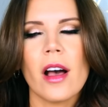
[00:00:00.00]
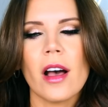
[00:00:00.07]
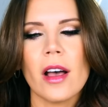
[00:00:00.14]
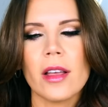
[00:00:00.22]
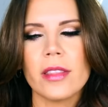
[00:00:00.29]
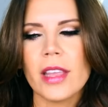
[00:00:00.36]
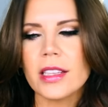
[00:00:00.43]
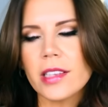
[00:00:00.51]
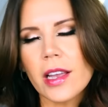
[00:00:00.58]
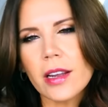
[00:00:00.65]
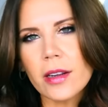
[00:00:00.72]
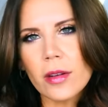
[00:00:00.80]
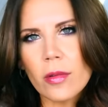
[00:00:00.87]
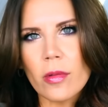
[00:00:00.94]
Uh, that's
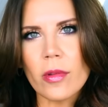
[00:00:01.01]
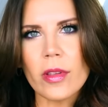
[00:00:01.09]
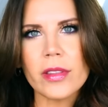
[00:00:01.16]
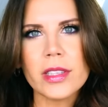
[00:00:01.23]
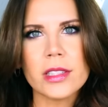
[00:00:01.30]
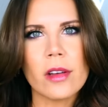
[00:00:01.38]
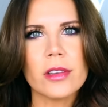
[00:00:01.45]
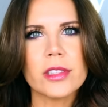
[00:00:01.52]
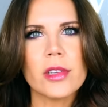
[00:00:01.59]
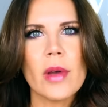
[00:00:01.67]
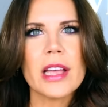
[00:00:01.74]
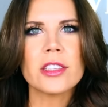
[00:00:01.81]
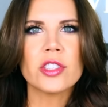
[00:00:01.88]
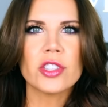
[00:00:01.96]
kind of cool. This
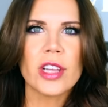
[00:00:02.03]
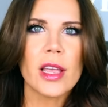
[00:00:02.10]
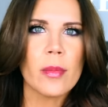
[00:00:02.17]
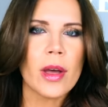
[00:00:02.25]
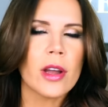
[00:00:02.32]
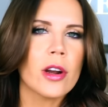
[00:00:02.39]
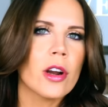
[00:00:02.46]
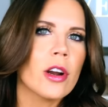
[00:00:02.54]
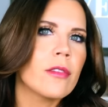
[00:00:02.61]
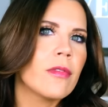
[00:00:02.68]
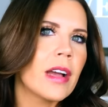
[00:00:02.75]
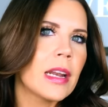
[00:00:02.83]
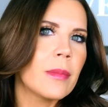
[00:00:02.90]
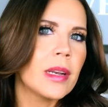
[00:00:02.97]
also has shea
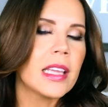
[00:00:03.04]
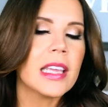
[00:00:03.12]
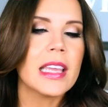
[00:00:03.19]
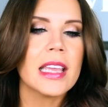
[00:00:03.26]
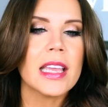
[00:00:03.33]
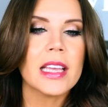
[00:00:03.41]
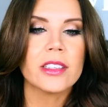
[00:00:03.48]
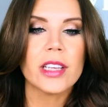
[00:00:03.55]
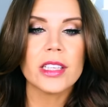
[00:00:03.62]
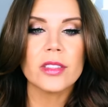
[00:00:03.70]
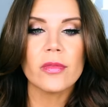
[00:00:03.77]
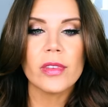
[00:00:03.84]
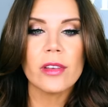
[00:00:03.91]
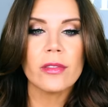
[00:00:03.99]
butter, vitamin E. It
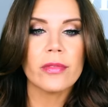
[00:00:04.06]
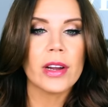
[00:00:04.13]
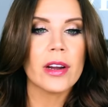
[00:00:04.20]
does feel